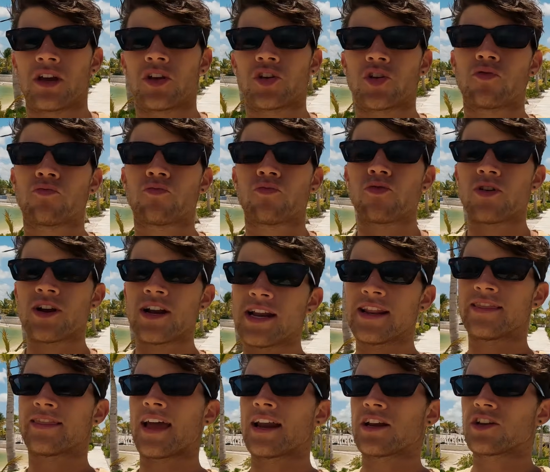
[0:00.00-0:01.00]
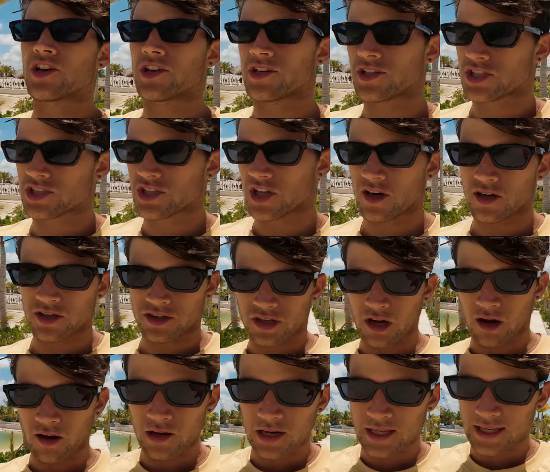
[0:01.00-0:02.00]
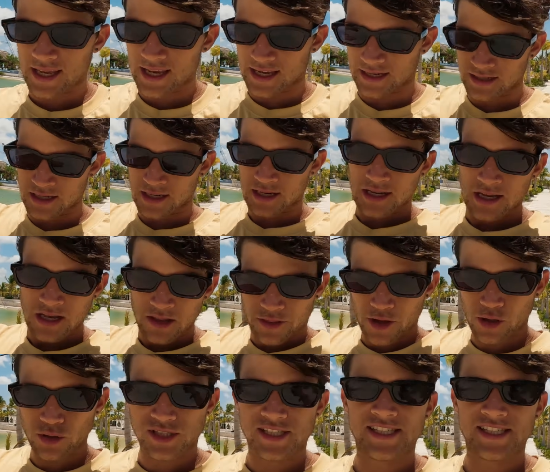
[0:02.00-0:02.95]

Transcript: you're really then going to start dialing in those